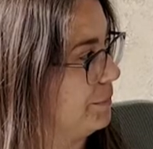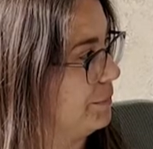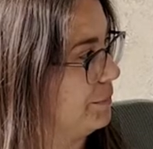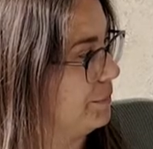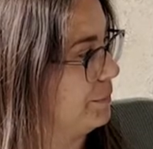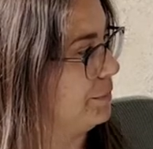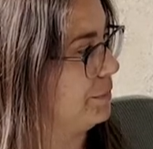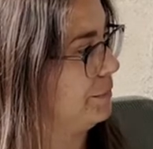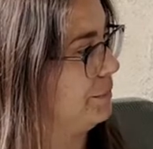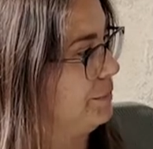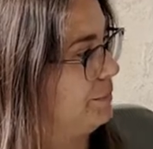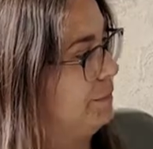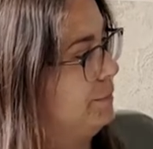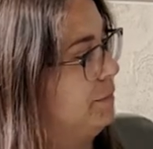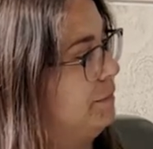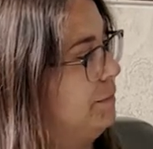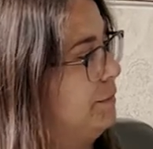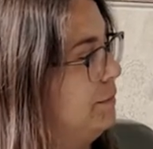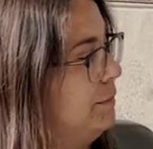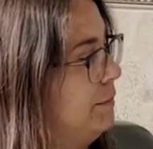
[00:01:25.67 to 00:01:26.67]

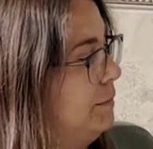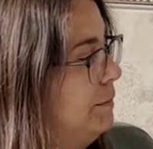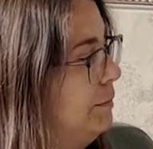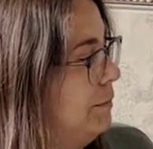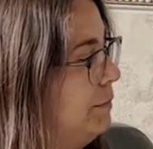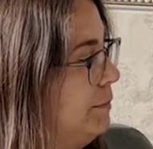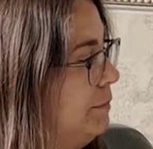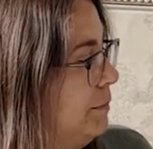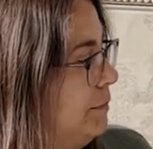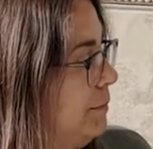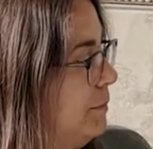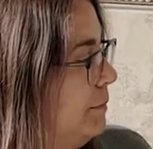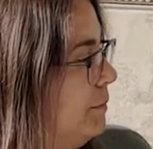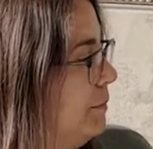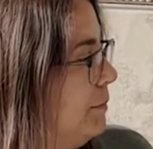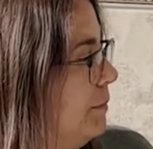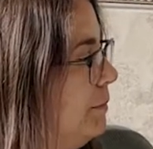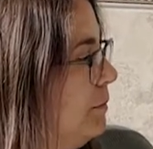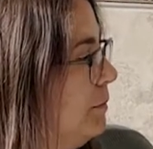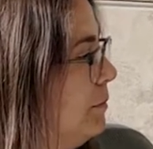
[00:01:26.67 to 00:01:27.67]

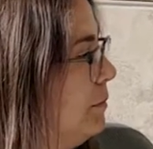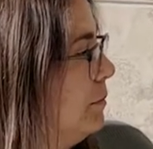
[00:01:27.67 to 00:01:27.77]
(silence)